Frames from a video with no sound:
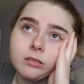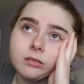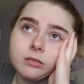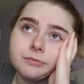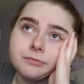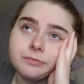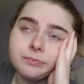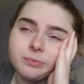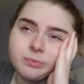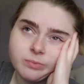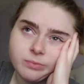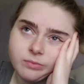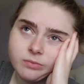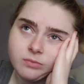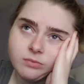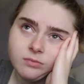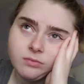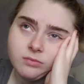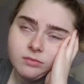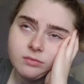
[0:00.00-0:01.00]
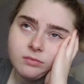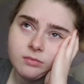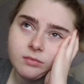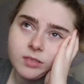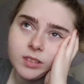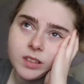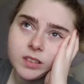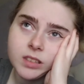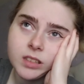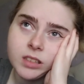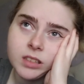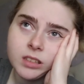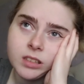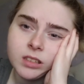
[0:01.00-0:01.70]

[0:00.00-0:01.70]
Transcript: [no speech]